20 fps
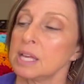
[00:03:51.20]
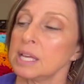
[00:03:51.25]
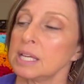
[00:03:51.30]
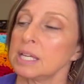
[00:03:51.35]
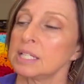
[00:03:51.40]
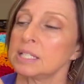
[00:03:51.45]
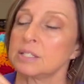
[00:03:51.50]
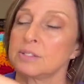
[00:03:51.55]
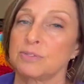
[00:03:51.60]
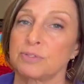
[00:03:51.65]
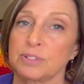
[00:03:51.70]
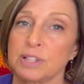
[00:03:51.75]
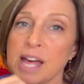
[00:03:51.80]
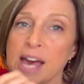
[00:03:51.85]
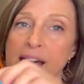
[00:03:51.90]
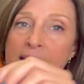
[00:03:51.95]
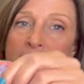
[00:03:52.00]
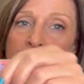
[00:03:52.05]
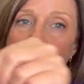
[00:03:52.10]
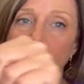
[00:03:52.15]
It's
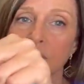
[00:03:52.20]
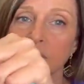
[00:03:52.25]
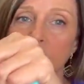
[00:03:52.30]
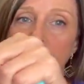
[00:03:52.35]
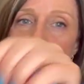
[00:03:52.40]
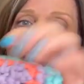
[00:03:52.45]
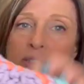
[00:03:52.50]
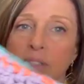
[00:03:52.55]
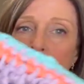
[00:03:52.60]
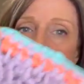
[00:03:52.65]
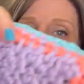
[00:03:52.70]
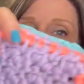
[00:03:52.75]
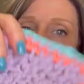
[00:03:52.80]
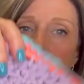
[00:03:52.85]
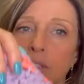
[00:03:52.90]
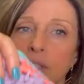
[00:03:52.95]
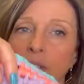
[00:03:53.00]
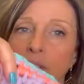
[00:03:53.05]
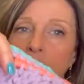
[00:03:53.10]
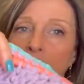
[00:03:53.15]
flatter,
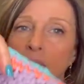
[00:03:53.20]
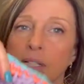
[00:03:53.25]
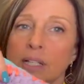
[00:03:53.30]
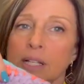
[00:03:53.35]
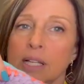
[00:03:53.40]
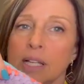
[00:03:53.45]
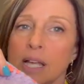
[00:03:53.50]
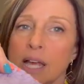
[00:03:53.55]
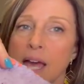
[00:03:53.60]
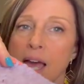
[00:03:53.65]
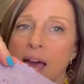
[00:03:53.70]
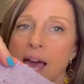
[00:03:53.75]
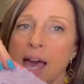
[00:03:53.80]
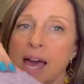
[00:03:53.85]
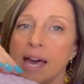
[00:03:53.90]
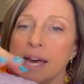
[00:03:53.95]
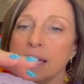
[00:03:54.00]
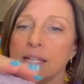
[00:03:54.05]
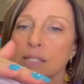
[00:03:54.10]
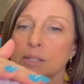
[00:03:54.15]

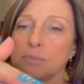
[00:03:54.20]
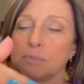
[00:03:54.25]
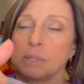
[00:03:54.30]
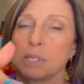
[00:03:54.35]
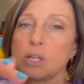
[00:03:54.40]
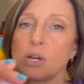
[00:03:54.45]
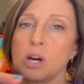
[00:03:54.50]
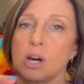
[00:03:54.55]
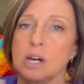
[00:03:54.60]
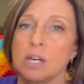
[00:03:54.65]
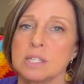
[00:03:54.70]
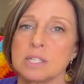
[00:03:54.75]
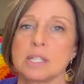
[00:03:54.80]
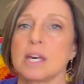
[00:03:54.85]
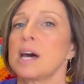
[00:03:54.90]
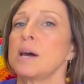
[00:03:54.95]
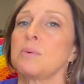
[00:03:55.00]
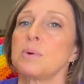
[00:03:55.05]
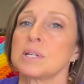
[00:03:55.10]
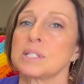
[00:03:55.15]
and because
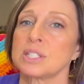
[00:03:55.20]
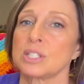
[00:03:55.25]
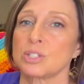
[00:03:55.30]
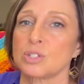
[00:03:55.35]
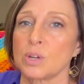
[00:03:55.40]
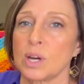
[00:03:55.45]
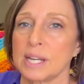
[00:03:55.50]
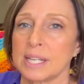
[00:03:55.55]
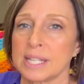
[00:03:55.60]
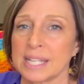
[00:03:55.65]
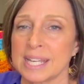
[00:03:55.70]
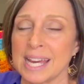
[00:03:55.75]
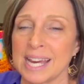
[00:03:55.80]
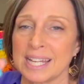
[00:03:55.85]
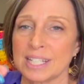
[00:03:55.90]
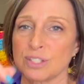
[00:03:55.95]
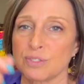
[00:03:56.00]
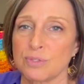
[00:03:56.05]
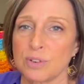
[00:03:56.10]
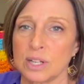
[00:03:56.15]
I wasn't trying to
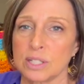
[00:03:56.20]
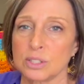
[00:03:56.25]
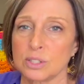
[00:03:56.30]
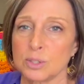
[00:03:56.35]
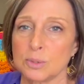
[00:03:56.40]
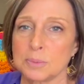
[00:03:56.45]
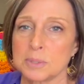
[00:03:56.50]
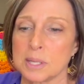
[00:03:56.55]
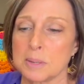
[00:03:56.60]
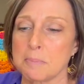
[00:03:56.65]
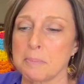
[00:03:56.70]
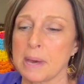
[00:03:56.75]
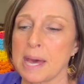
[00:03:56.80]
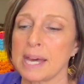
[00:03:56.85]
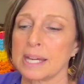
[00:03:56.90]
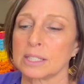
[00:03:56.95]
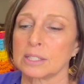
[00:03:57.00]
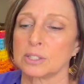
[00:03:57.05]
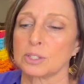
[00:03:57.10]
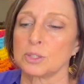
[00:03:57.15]
catch front loops and
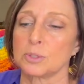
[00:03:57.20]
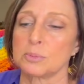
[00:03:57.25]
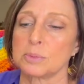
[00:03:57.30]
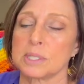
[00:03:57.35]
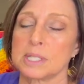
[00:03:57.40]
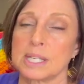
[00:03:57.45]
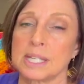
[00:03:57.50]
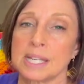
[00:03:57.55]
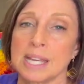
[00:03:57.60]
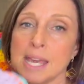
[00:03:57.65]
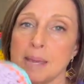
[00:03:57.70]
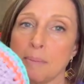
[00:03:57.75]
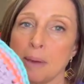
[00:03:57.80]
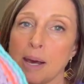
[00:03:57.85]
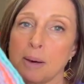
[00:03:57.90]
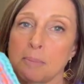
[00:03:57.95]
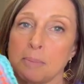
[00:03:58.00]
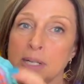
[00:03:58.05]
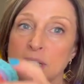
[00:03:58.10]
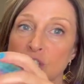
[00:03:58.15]
back loops, it came
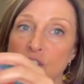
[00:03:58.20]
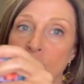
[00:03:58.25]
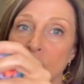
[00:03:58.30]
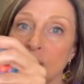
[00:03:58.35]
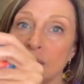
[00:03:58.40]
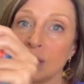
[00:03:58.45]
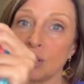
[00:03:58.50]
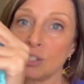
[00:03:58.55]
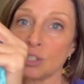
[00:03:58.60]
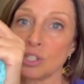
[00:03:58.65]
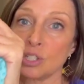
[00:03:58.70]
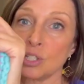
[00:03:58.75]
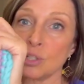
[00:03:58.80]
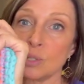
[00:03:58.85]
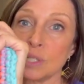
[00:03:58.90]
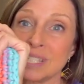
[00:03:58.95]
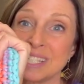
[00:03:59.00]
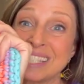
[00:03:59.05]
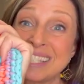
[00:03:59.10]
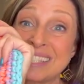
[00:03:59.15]
out much neater too.
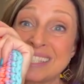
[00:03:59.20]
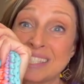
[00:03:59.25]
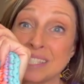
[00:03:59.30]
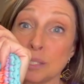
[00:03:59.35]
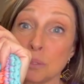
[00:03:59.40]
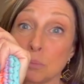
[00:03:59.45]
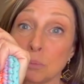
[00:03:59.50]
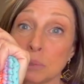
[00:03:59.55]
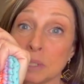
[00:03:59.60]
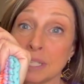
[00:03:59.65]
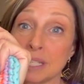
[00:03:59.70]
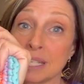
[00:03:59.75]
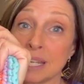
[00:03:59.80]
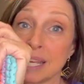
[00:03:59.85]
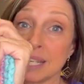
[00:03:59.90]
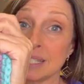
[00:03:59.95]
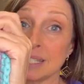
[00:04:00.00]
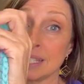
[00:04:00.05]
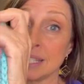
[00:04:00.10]
It didn't split as